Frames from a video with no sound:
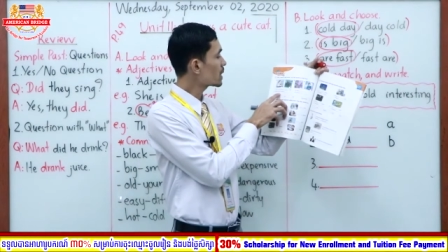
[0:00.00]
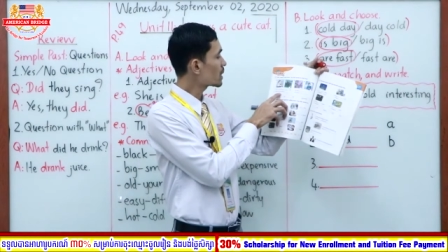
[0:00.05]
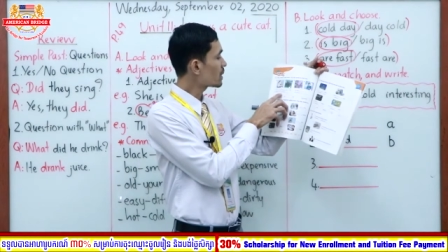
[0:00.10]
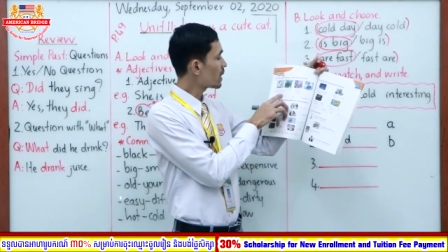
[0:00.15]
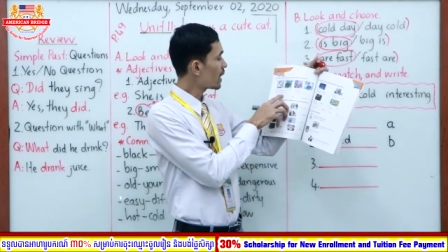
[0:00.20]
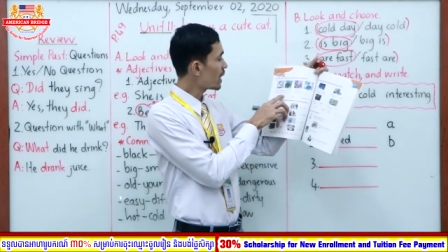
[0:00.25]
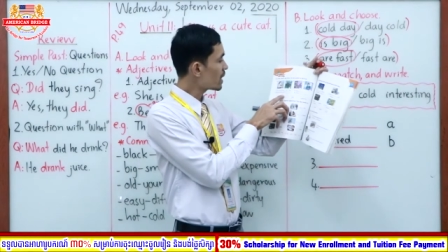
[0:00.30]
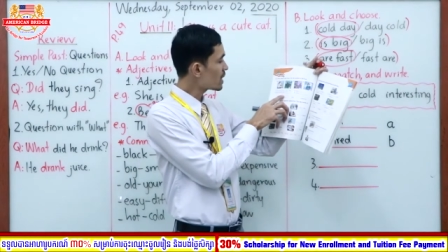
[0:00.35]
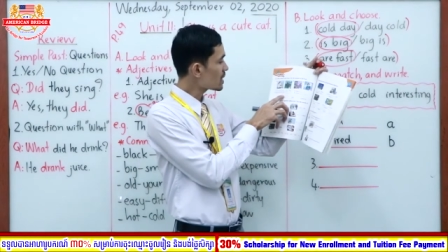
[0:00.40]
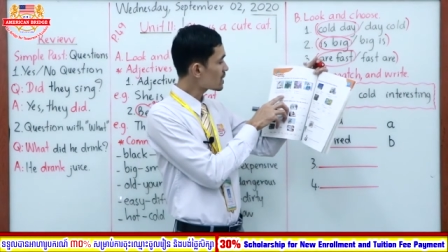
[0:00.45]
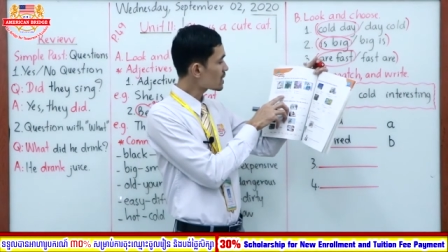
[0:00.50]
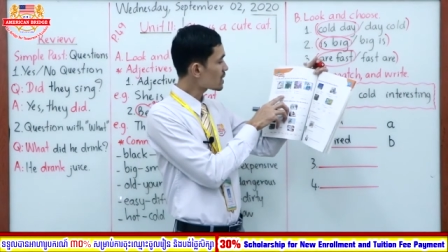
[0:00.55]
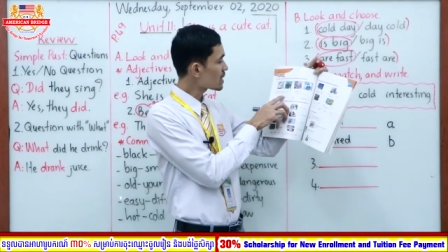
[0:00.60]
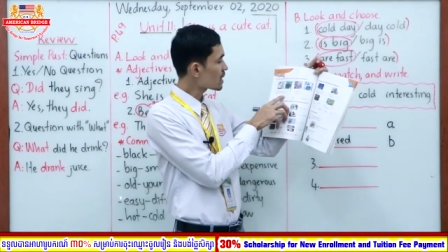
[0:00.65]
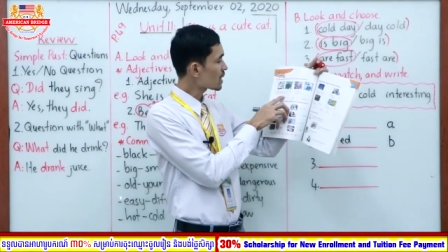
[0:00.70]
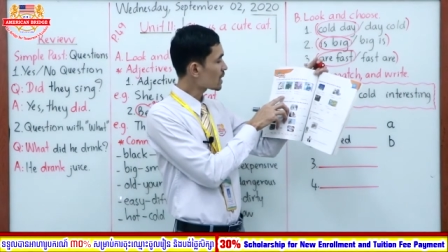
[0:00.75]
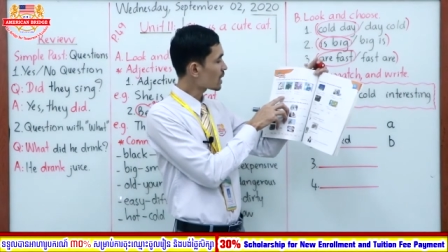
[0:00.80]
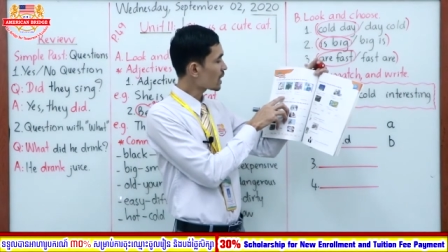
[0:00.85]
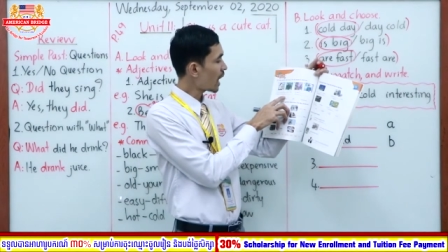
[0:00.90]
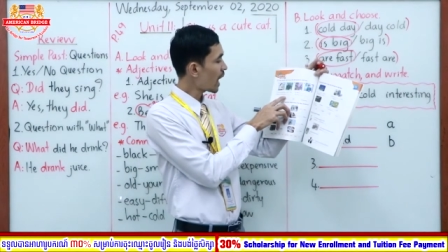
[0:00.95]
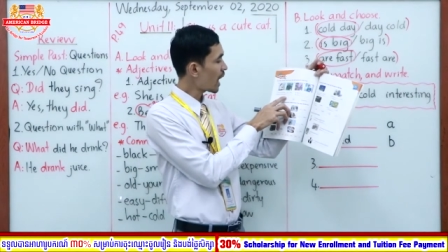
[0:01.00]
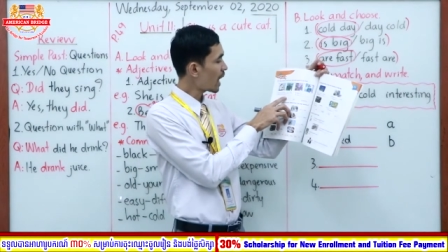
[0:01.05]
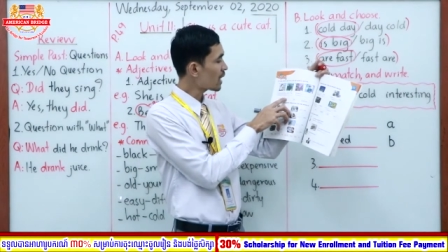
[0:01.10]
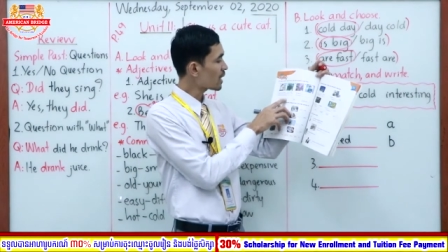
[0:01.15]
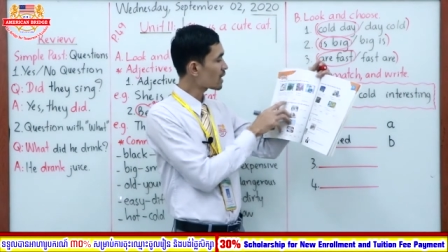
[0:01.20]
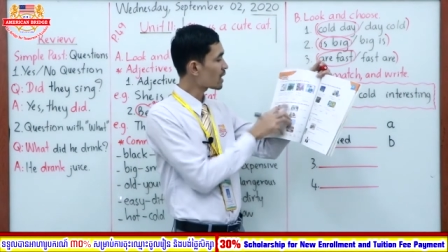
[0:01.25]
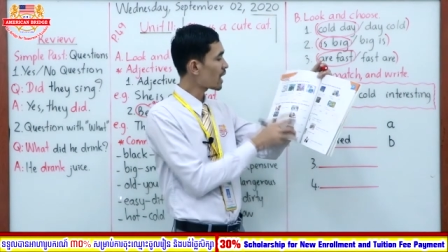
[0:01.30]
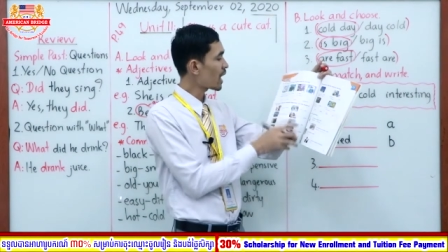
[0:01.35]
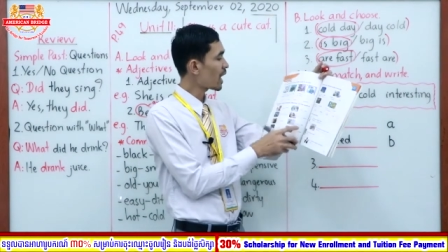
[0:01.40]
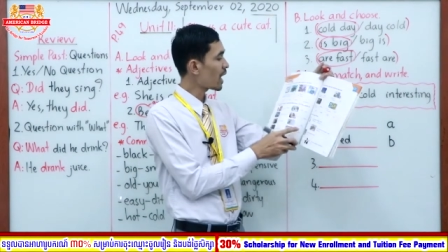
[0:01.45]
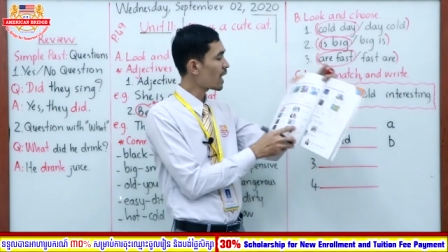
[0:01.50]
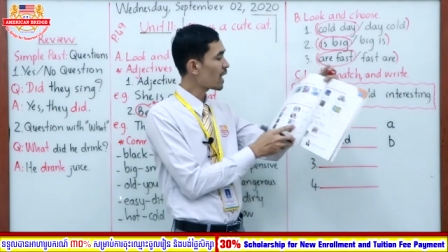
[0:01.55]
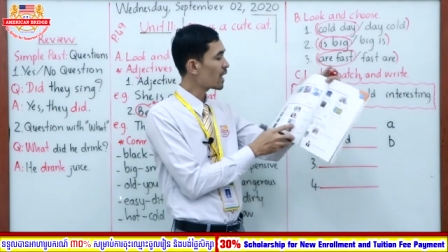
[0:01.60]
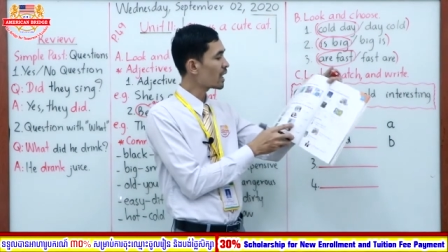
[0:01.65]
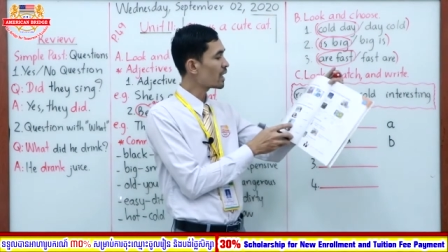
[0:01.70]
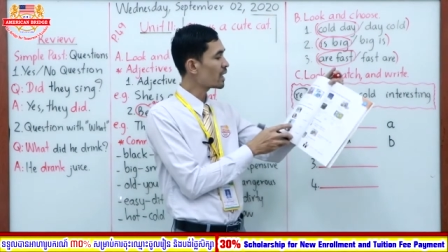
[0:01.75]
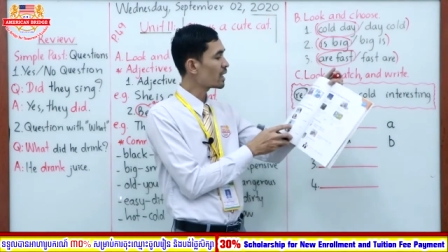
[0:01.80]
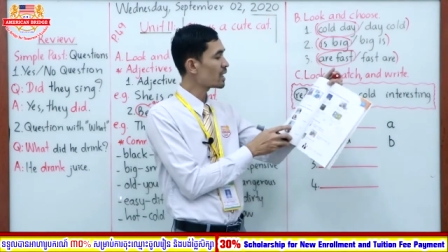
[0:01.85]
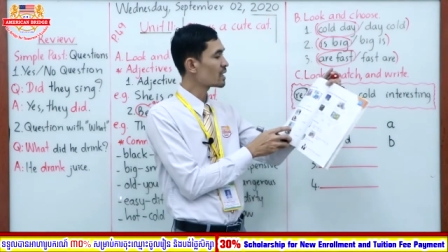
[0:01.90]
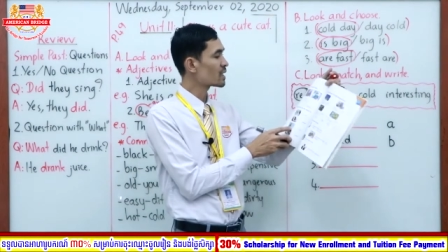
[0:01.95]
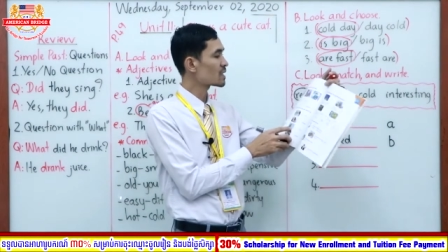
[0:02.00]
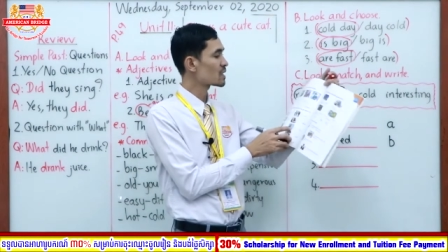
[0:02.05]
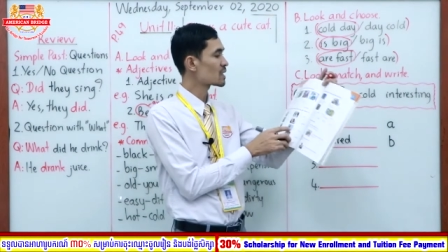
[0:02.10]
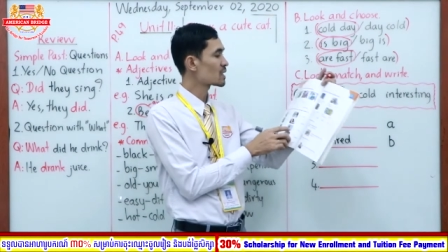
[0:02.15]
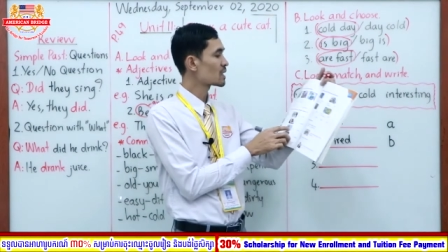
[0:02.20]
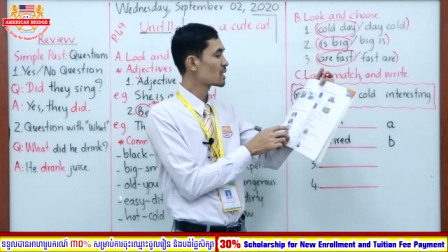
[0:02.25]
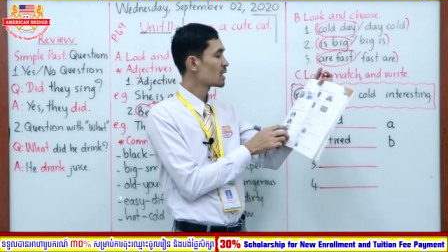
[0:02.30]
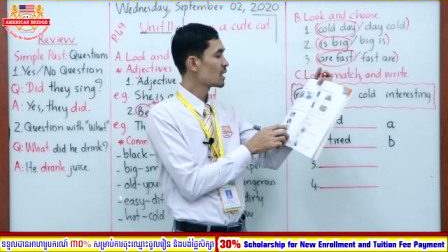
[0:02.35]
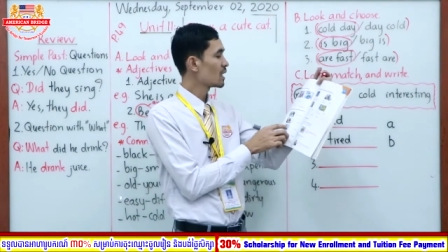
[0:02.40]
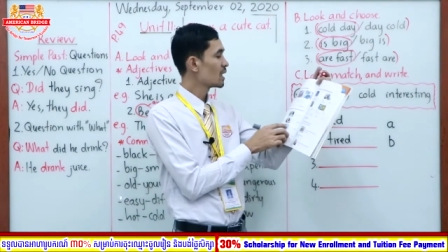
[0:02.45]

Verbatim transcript: things Canada is.